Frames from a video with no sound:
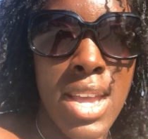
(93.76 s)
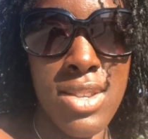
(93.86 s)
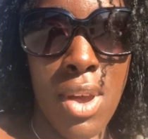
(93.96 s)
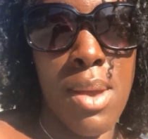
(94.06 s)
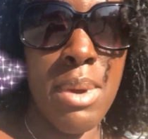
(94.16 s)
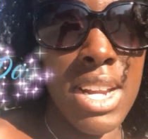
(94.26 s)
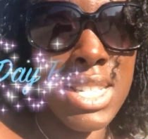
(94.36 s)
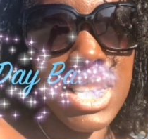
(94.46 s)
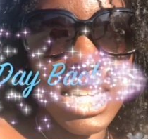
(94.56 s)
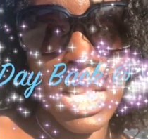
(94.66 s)
Okay, so I made
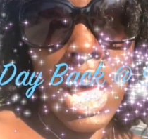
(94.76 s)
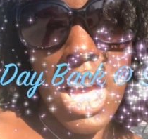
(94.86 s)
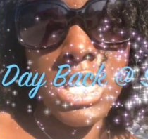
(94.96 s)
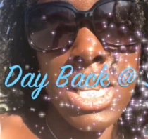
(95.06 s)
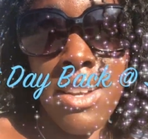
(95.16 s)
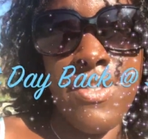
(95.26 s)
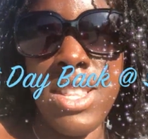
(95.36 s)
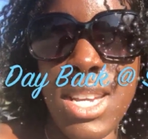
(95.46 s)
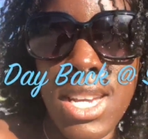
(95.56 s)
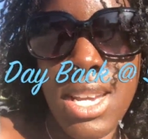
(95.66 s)
it to class
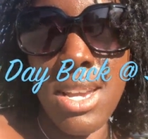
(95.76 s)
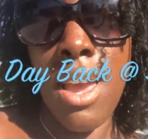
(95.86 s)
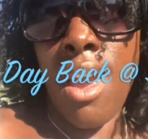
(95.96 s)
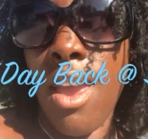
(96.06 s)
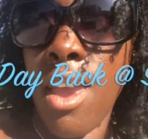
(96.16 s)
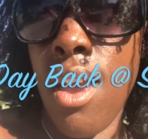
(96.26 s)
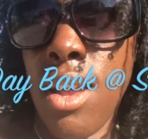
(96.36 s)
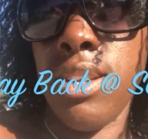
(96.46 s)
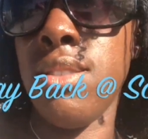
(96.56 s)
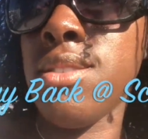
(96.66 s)
safely
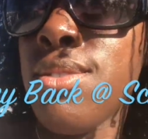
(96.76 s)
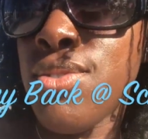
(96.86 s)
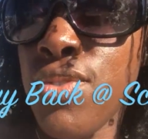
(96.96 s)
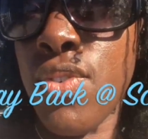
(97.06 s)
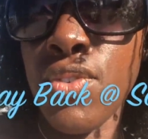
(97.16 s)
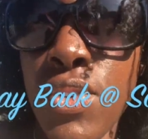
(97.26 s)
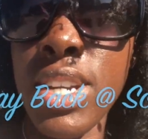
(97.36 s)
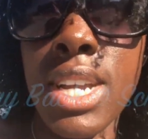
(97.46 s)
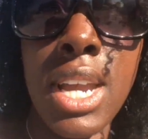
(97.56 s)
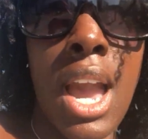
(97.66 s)
and it's
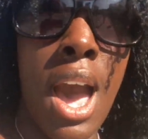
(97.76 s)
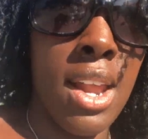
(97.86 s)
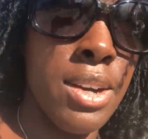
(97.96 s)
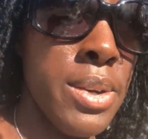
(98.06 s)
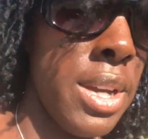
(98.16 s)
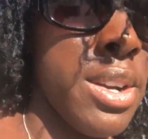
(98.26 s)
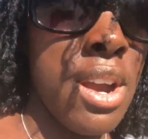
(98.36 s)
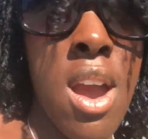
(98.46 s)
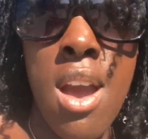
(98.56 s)
freaking hot out here.